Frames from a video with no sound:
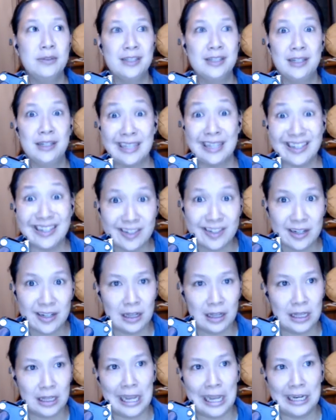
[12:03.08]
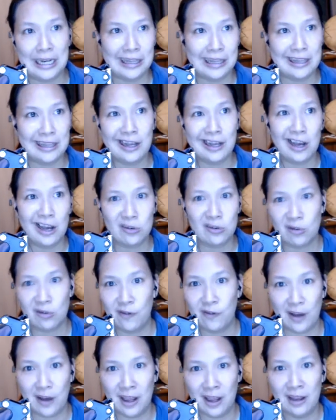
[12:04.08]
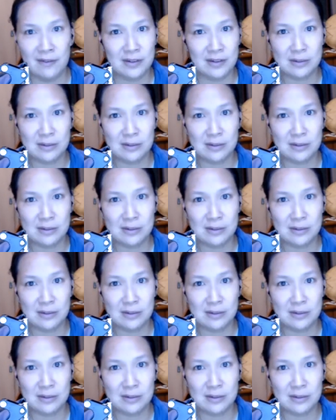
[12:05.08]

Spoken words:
Statistically, anything under 5